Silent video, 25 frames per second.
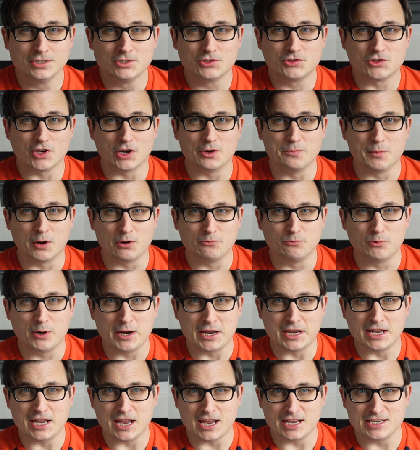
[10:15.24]
So my
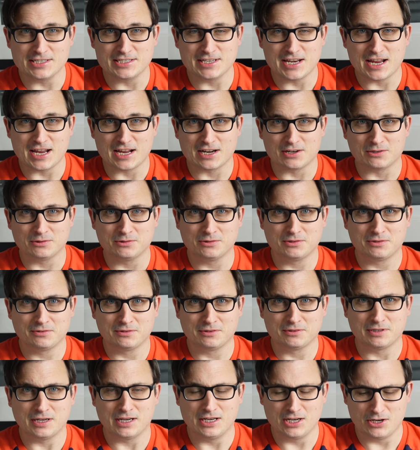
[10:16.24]
ring is now
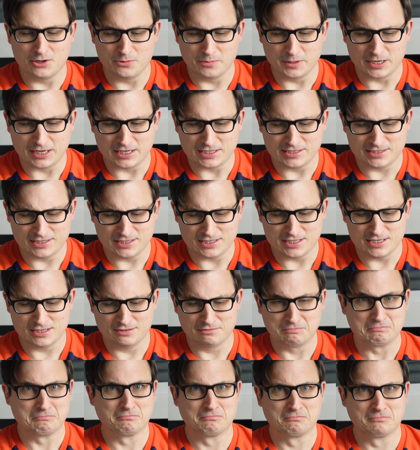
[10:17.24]
illuminated
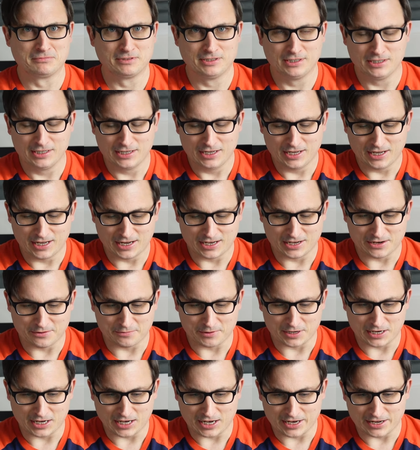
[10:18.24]
and I'm
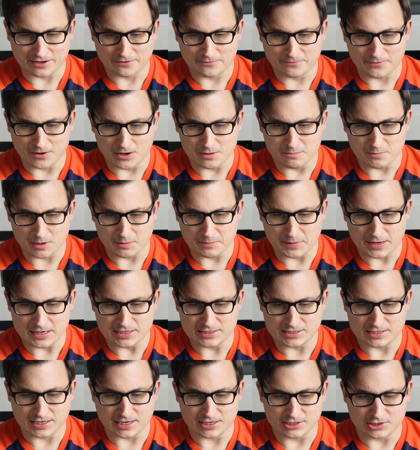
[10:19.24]
going to click find my
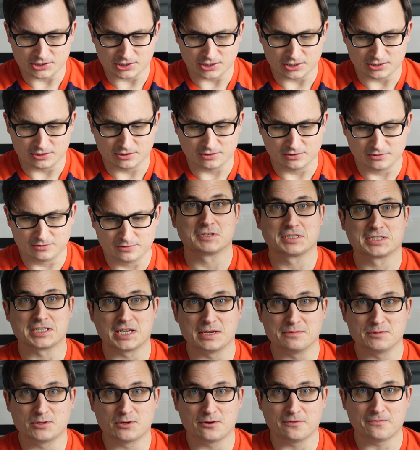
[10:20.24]
base station.
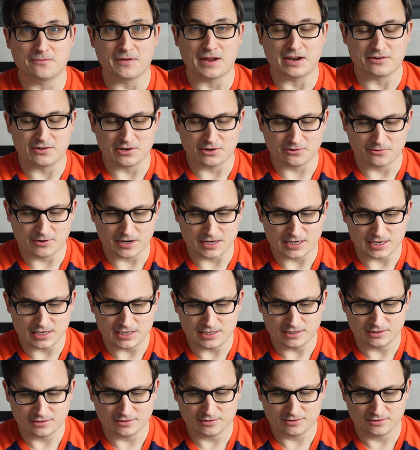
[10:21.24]
Seems to have found it
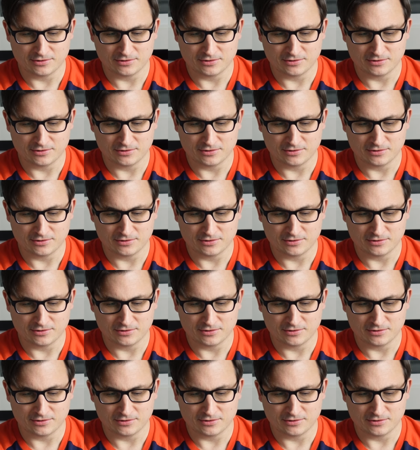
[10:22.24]
already.